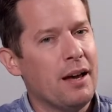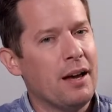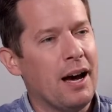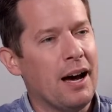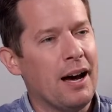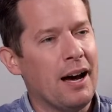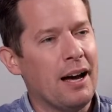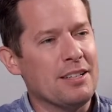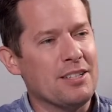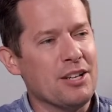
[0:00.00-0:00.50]

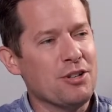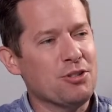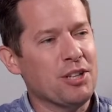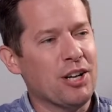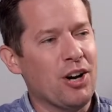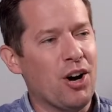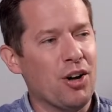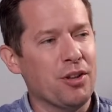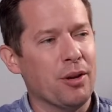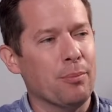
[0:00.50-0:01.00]
It's
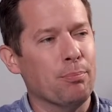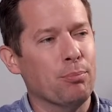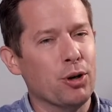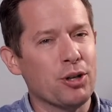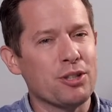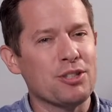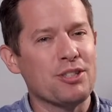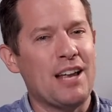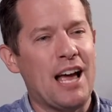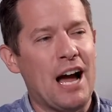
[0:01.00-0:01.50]
interesting, all the
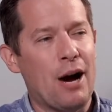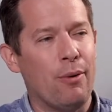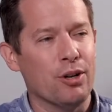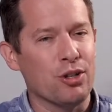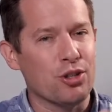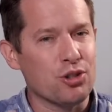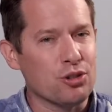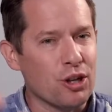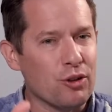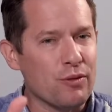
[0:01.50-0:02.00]
books now on
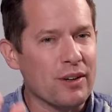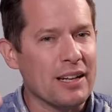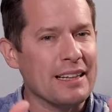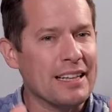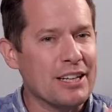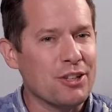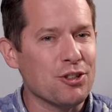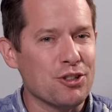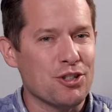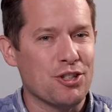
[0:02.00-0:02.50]
servant
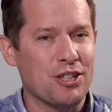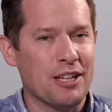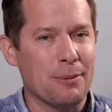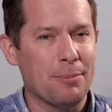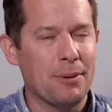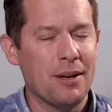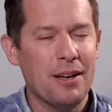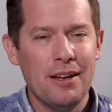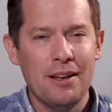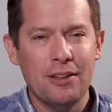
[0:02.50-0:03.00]

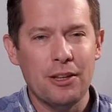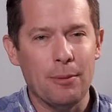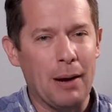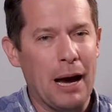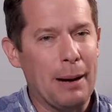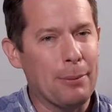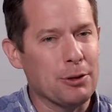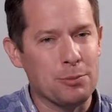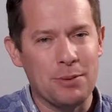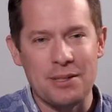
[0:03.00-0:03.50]
leadership, the
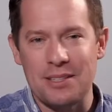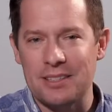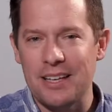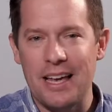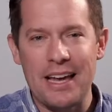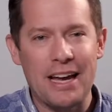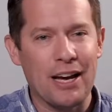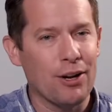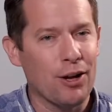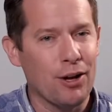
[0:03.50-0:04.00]
Bible's been
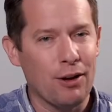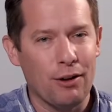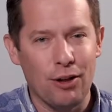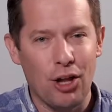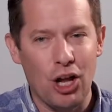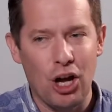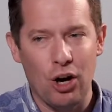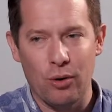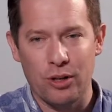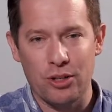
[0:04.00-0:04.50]
saying it all
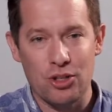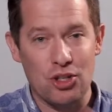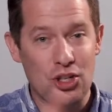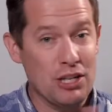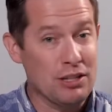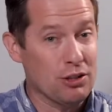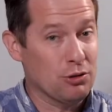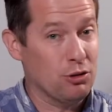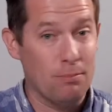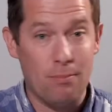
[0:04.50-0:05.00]
along.
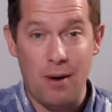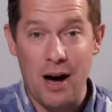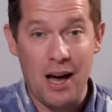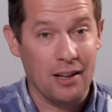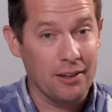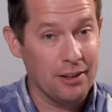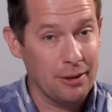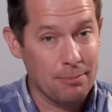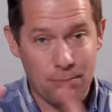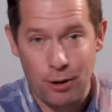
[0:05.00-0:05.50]
Jesus will
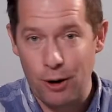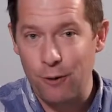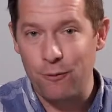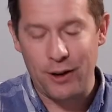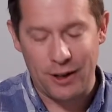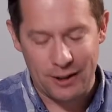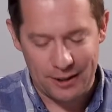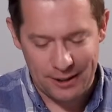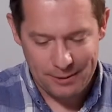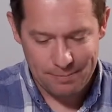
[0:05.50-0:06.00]
model it
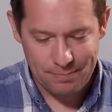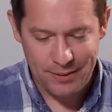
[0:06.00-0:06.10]
perfectly.